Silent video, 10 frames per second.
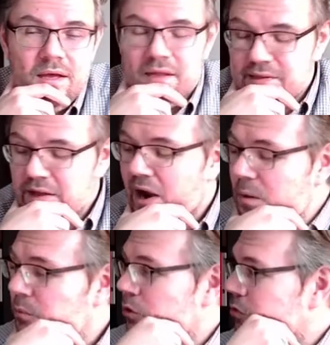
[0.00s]
there are
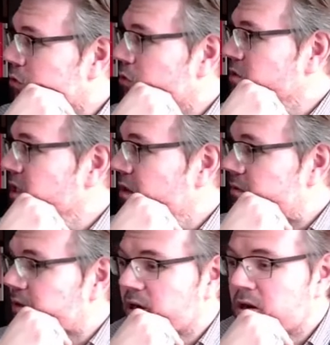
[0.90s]
protocols out
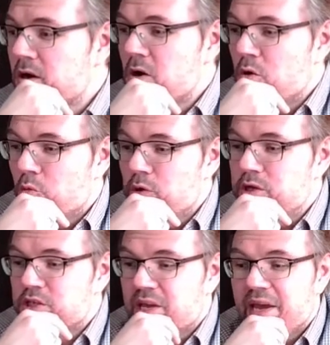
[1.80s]
there
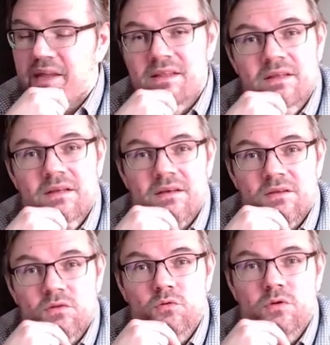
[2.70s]
which can
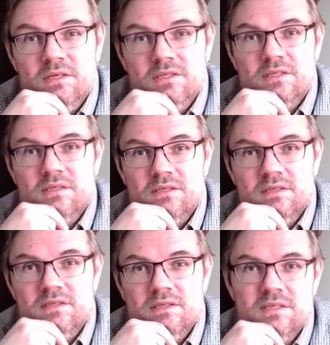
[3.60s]
do this.
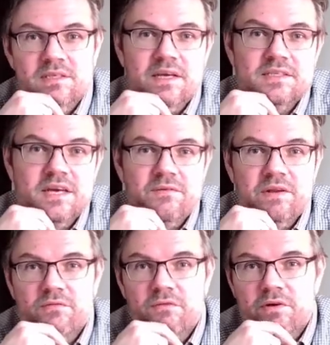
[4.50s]

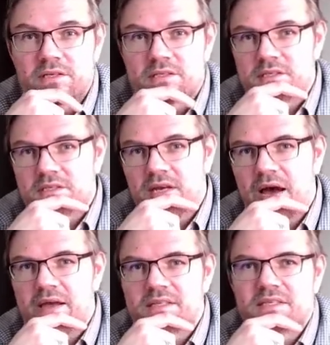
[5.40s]
6870 for instance,
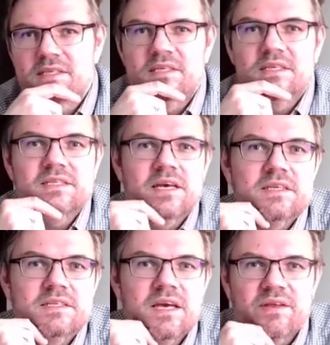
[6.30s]
IEC
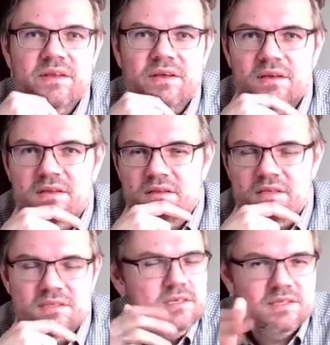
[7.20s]
6870,
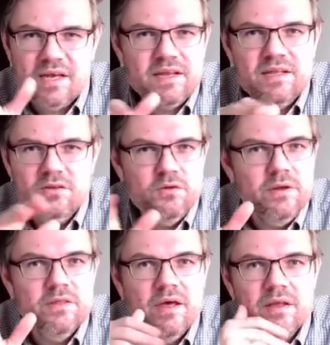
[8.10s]
this is exactly
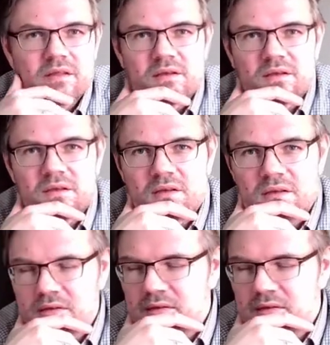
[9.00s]
doing that. Uh,